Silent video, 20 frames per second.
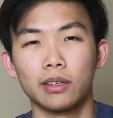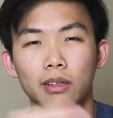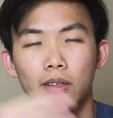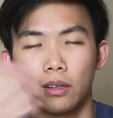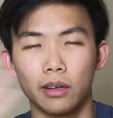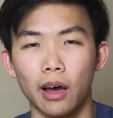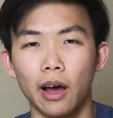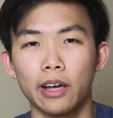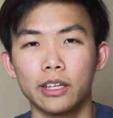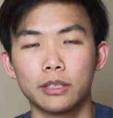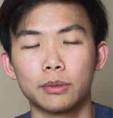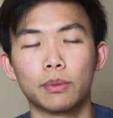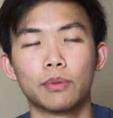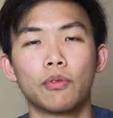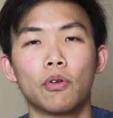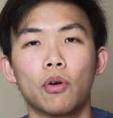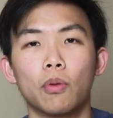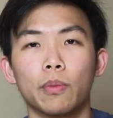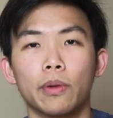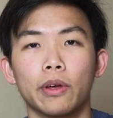which is the
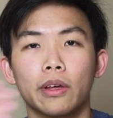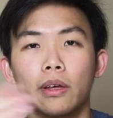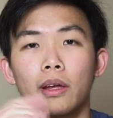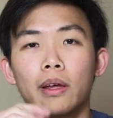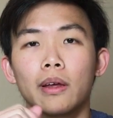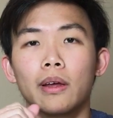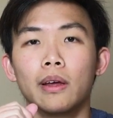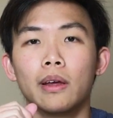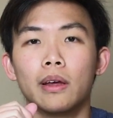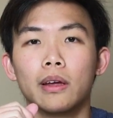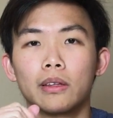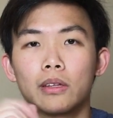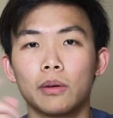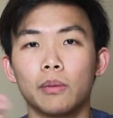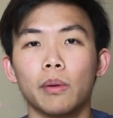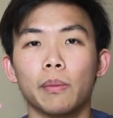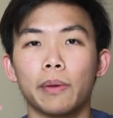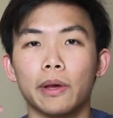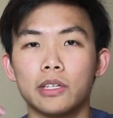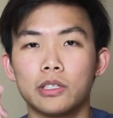highest performing
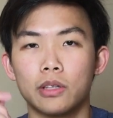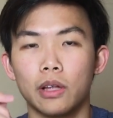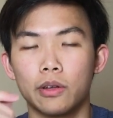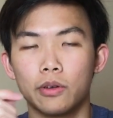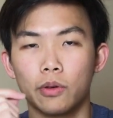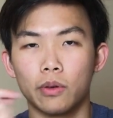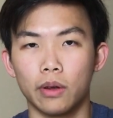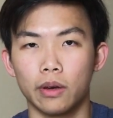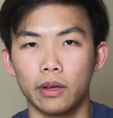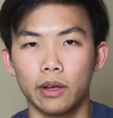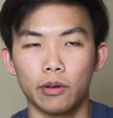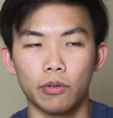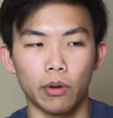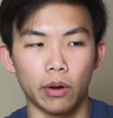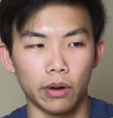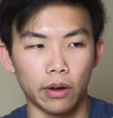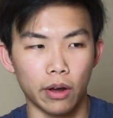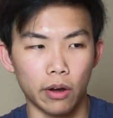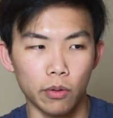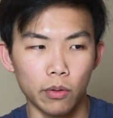thermal paste that you
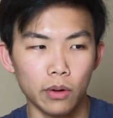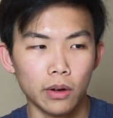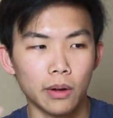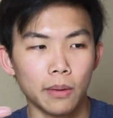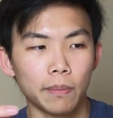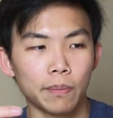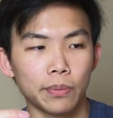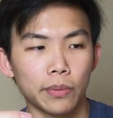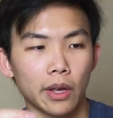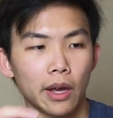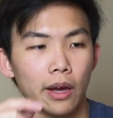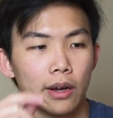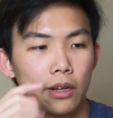can get right now.